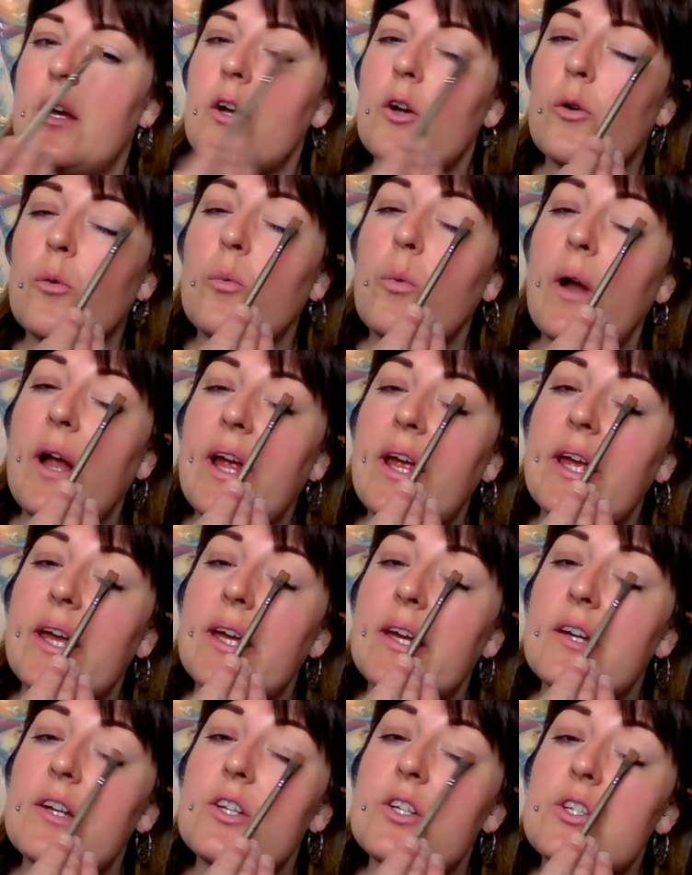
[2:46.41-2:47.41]

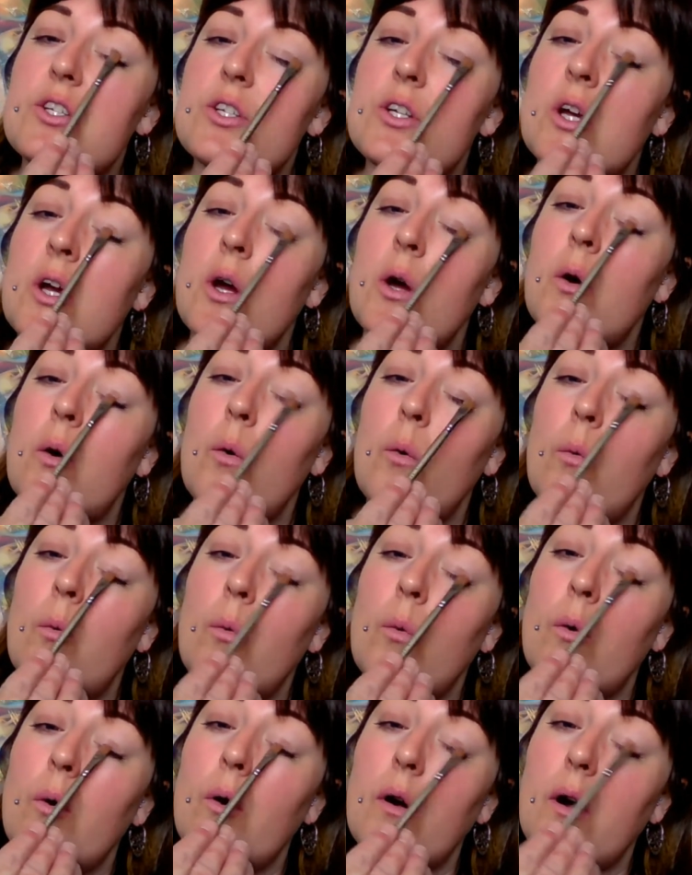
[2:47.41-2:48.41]
grayish
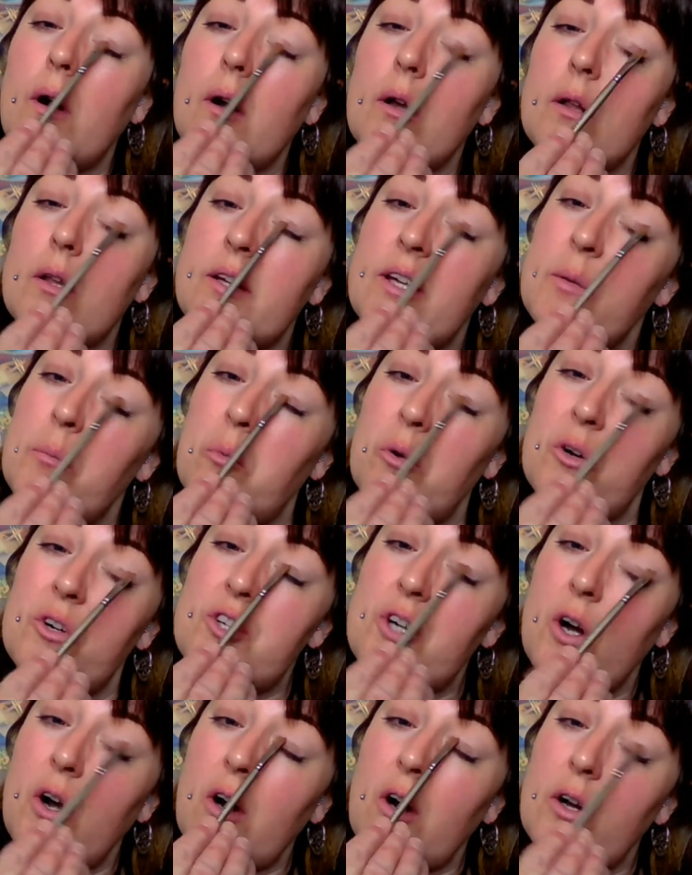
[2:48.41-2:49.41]
or looking more
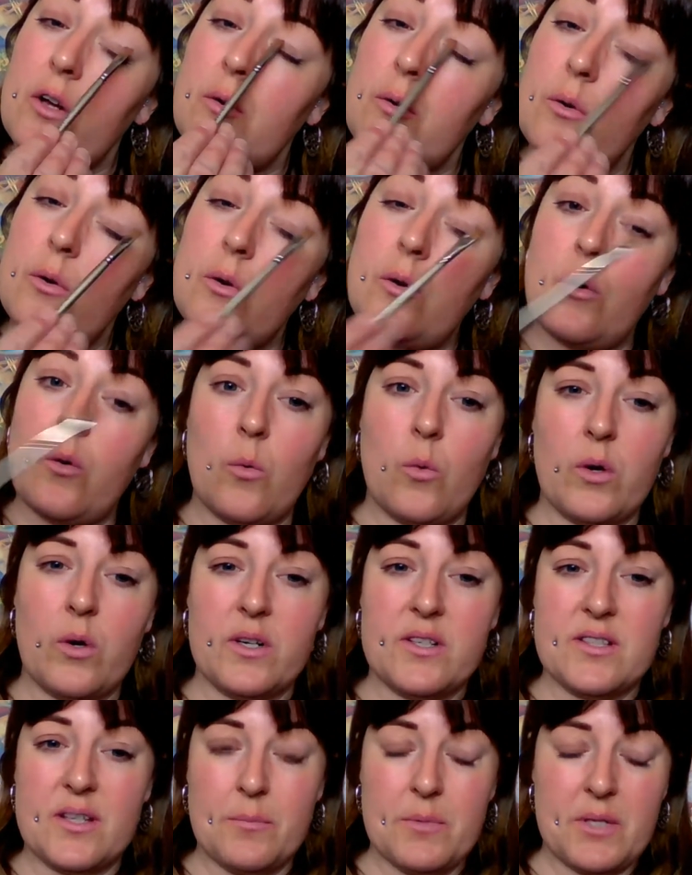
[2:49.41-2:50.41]
charcoal or
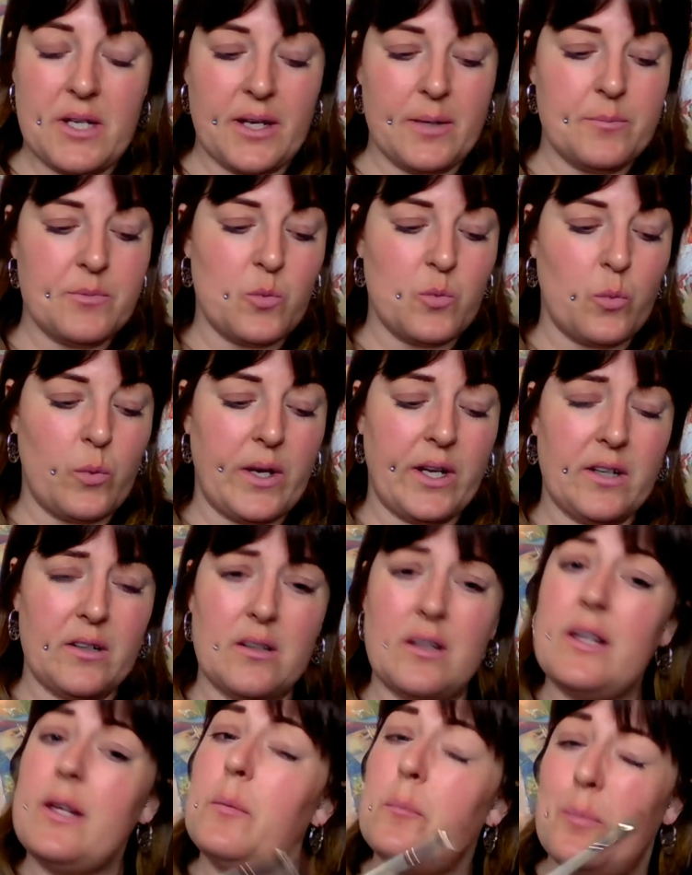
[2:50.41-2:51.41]
sometimes
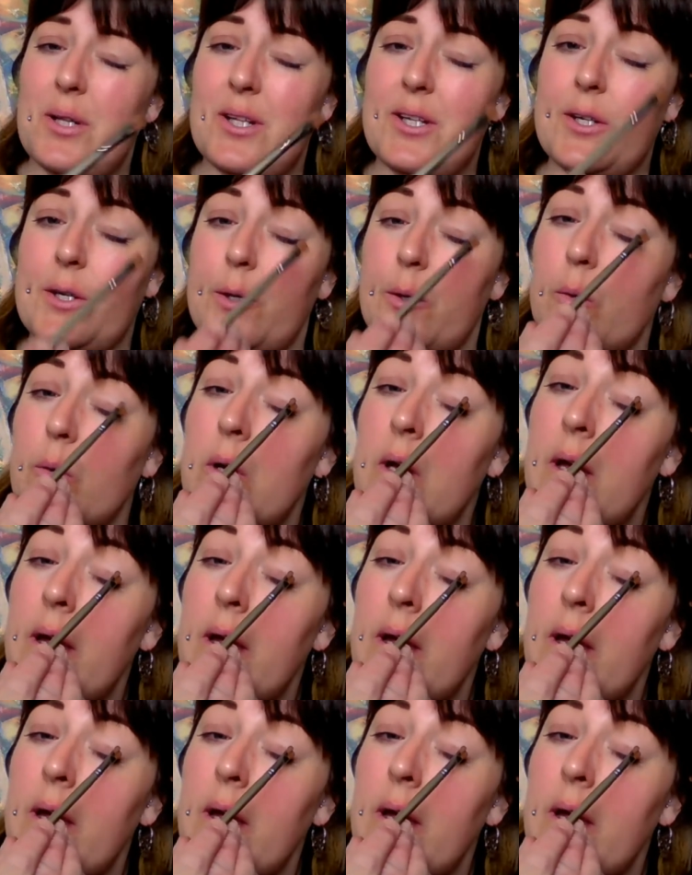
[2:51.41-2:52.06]
weirdly blue.